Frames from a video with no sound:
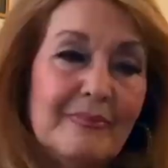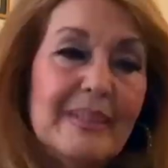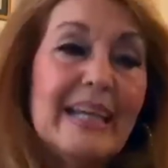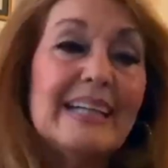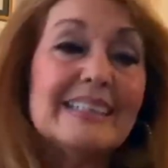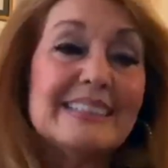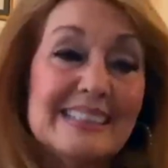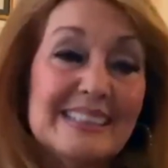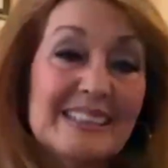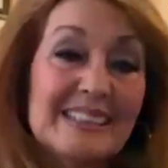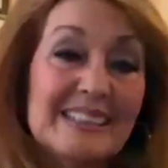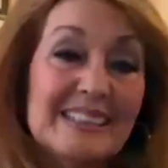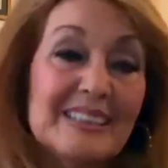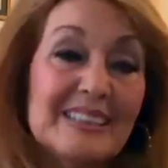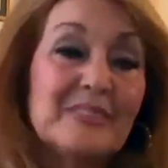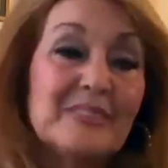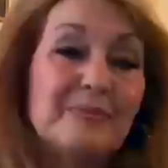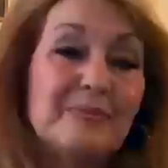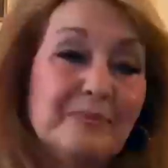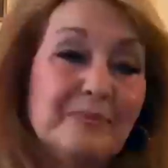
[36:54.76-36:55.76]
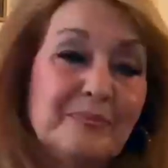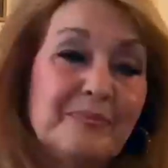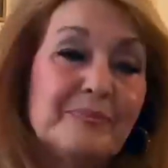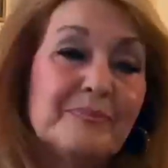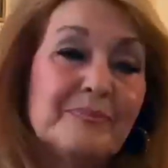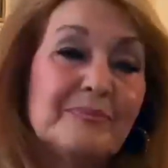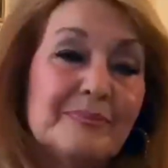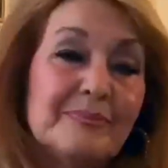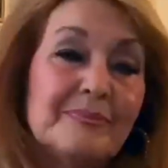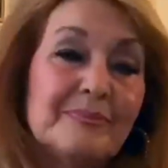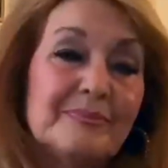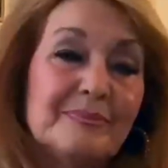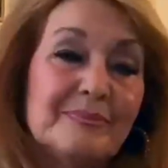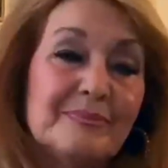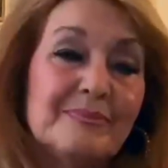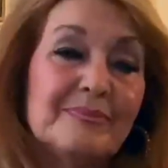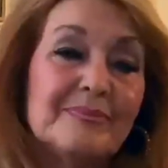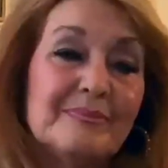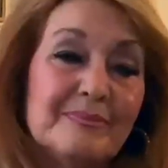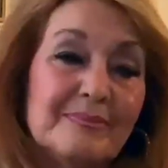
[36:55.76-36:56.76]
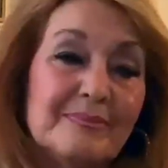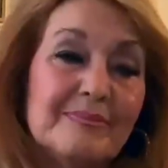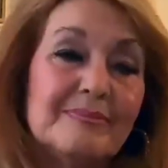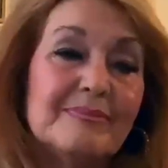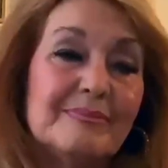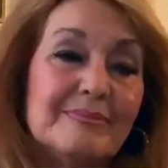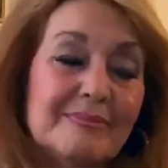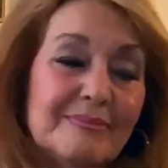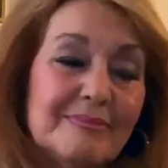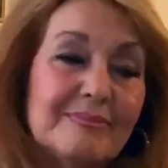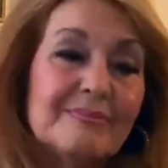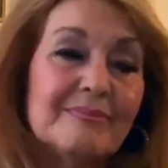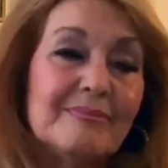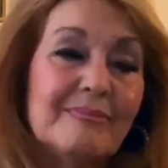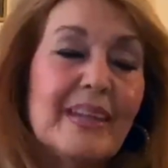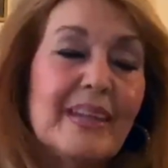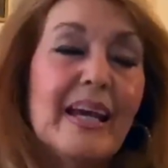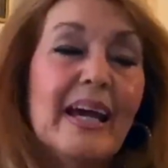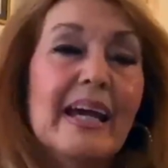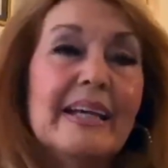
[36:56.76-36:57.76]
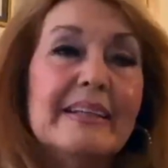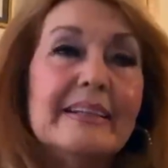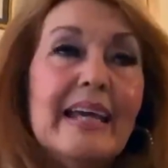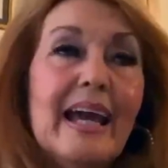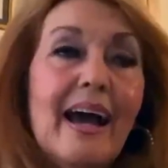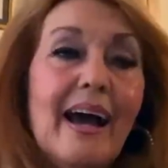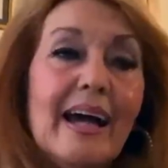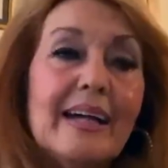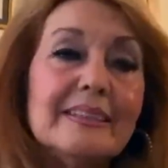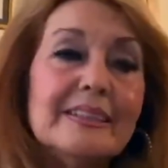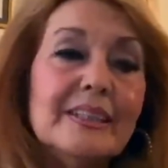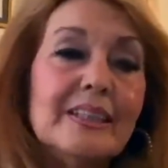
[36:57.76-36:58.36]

which might get lost. Yeah,